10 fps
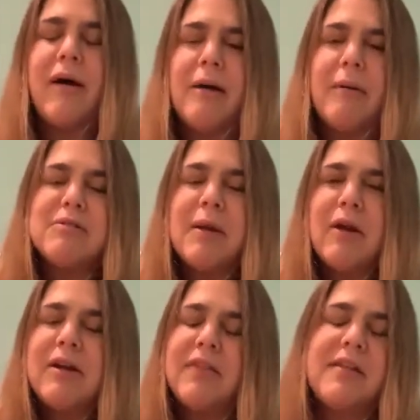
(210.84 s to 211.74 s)
was
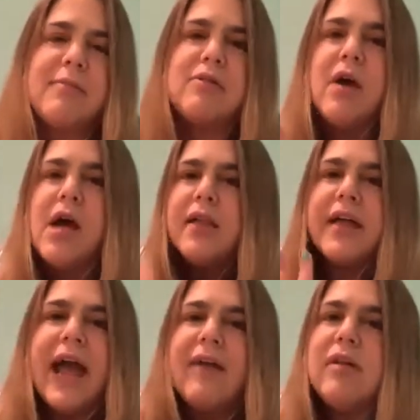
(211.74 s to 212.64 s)
married at the time. So
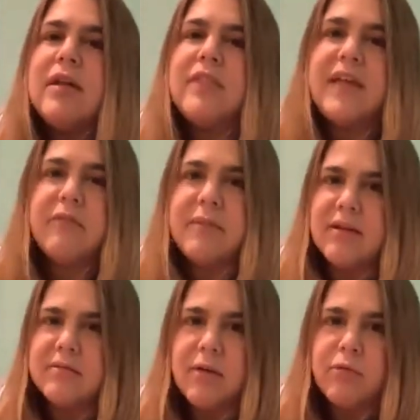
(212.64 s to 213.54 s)
like everything from the
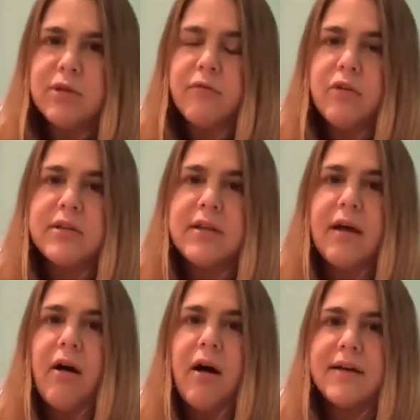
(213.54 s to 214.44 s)
outside would have looked
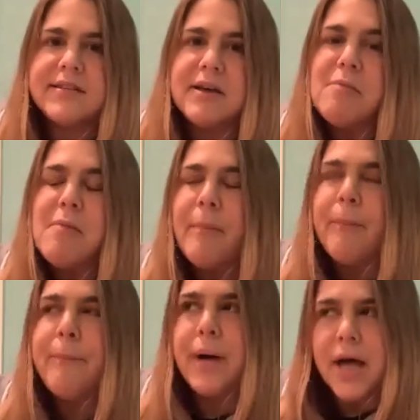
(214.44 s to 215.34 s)
awesome.
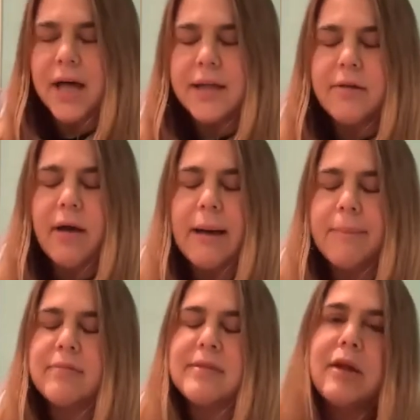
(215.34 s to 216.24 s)
But
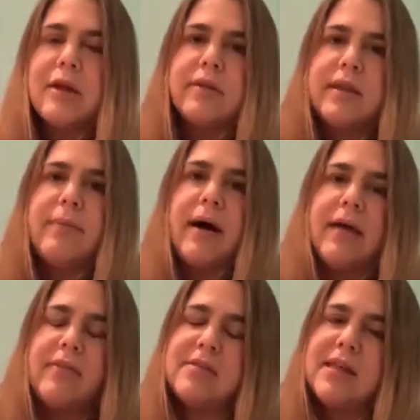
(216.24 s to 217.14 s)
secretly
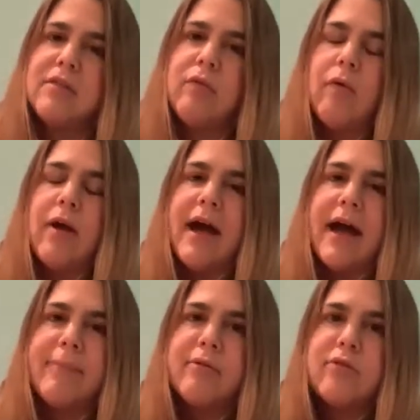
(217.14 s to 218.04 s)
behind the scenes, we were
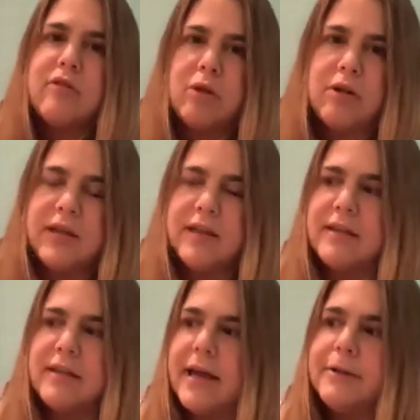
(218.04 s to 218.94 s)
absolutely drowning in
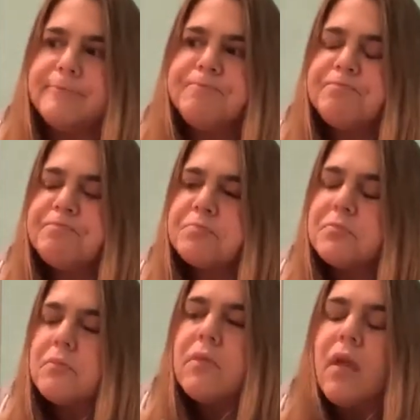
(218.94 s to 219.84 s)
debt.
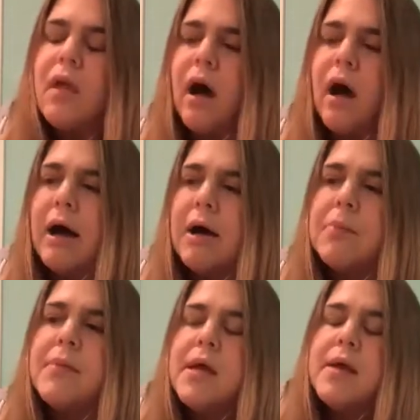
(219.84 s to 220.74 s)

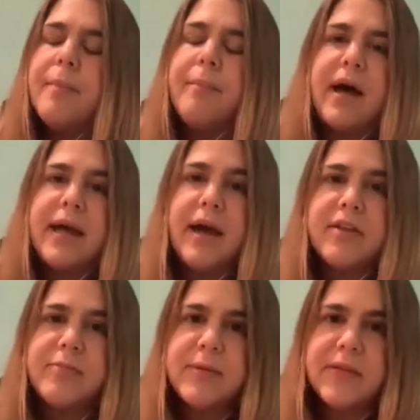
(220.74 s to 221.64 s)
My
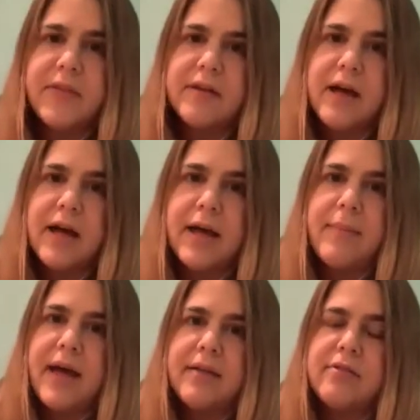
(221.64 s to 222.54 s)
husband at the time
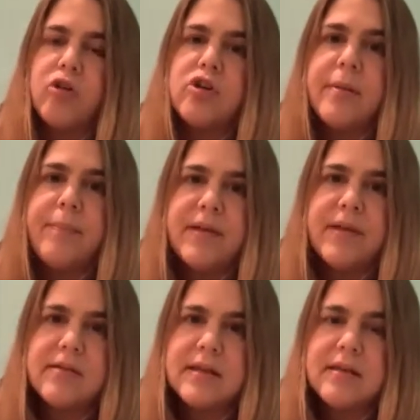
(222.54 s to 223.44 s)
had started a
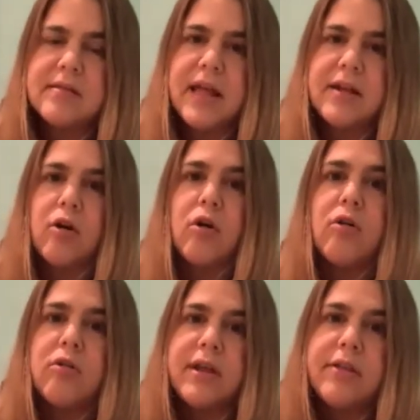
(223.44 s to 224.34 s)
business in our
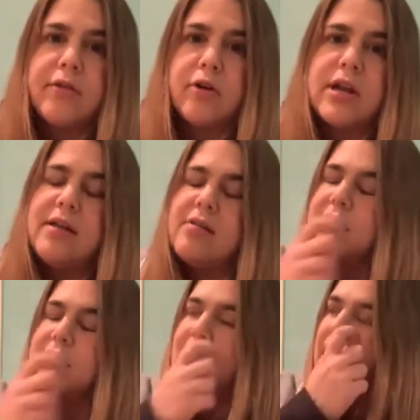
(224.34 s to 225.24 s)
early 30s,
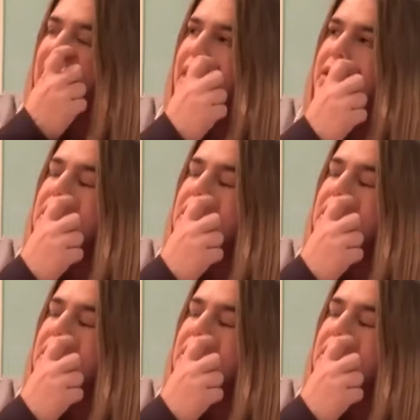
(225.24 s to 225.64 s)
and